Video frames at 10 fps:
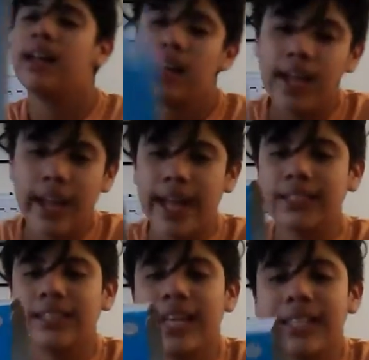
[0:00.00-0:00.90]
that,
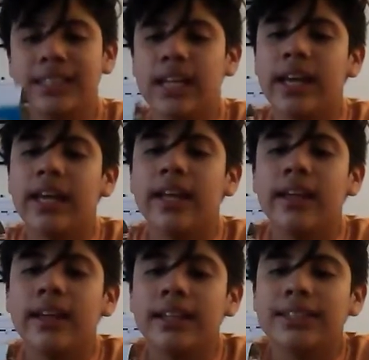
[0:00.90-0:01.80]
it says,
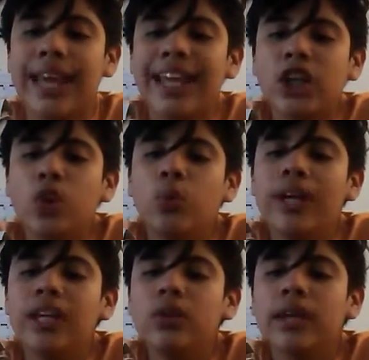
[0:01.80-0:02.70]
take
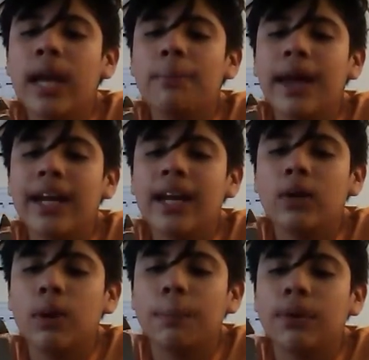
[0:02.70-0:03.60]
your Wii U
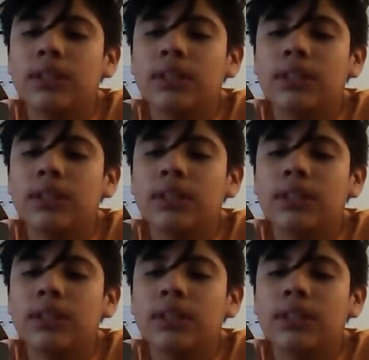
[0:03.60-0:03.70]
gamepad anywhere,